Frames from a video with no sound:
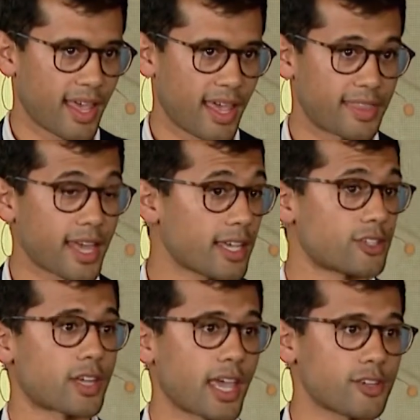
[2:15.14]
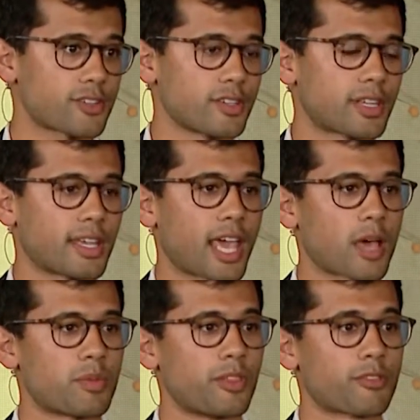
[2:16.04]
And that education can
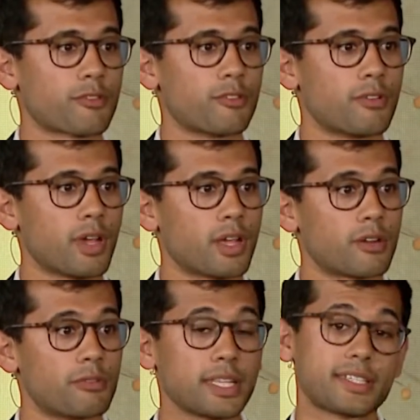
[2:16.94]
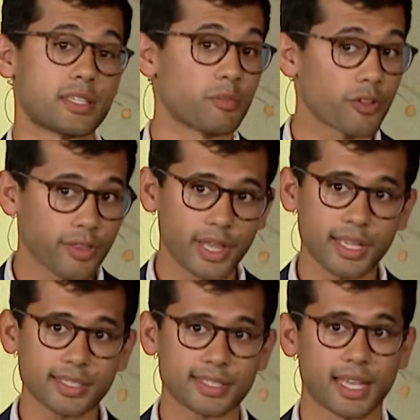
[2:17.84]
happen through really simple
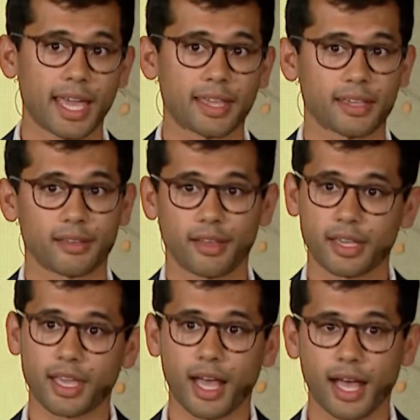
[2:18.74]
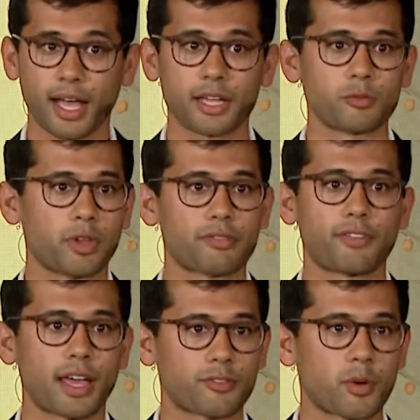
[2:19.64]
things like a card with
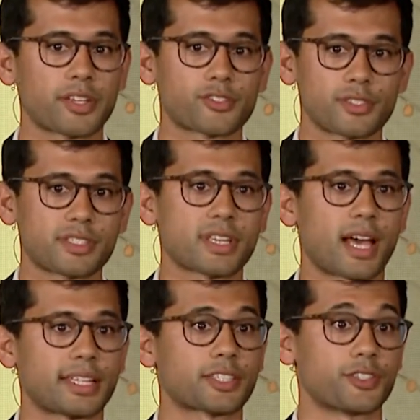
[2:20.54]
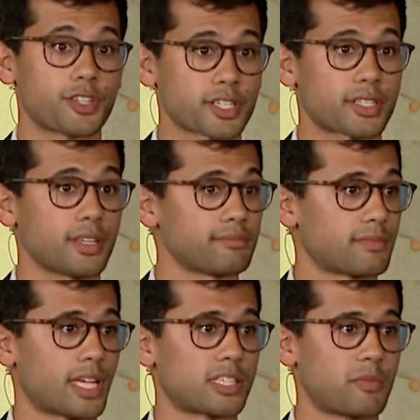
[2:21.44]
5 questions to ask your doctor,
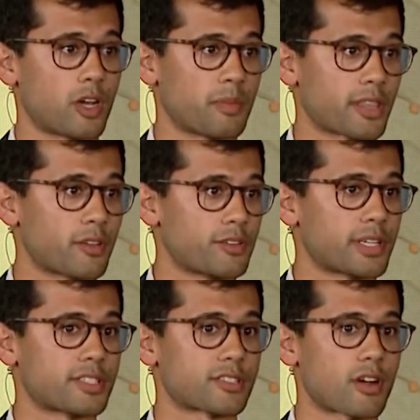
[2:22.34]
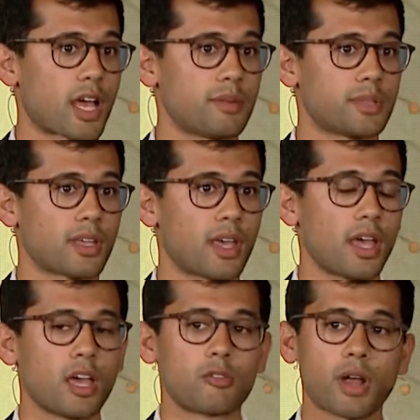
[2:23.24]
as Mary Beth Kudrick described,
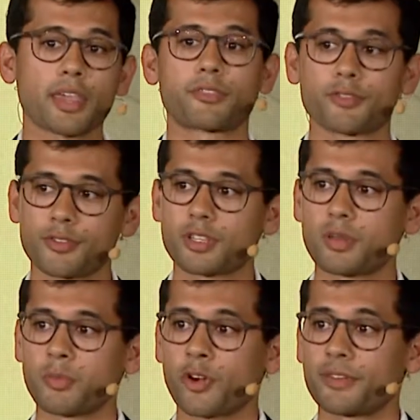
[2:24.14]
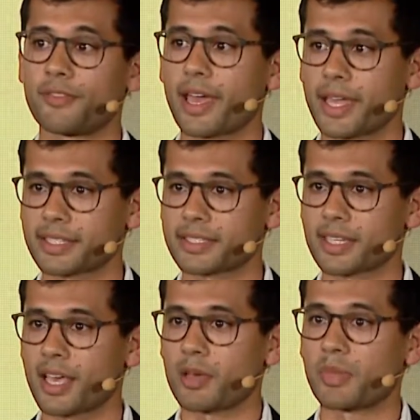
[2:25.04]
right through to the more
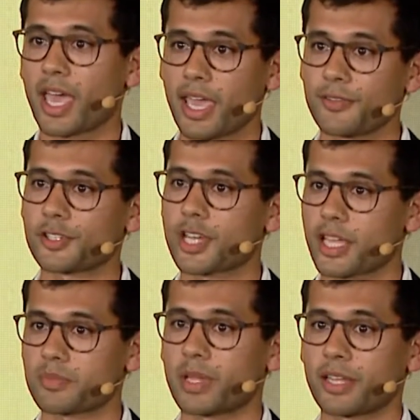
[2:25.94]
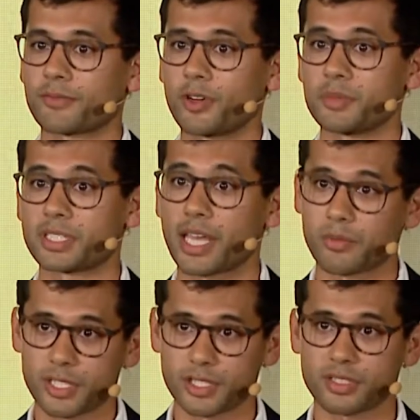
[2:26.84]
advanced behavior change platforms
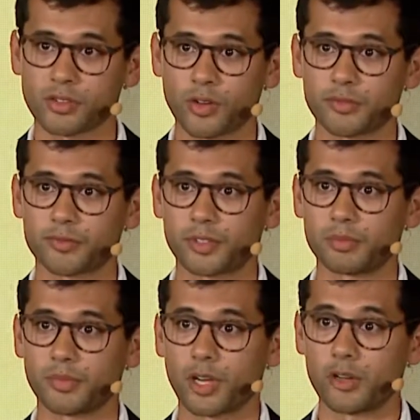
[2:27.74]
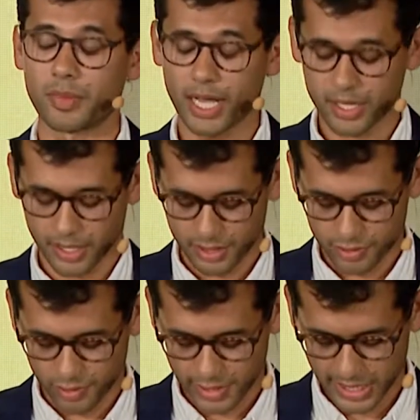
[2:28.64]
like we just saw from Omada and
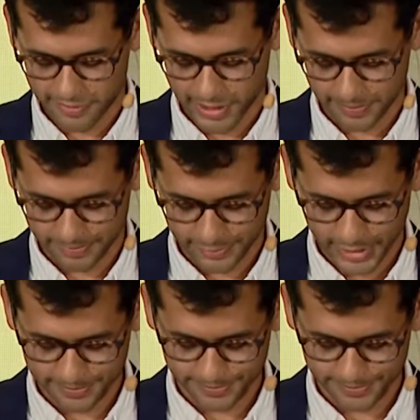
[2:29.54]
Sean Duffy. Right?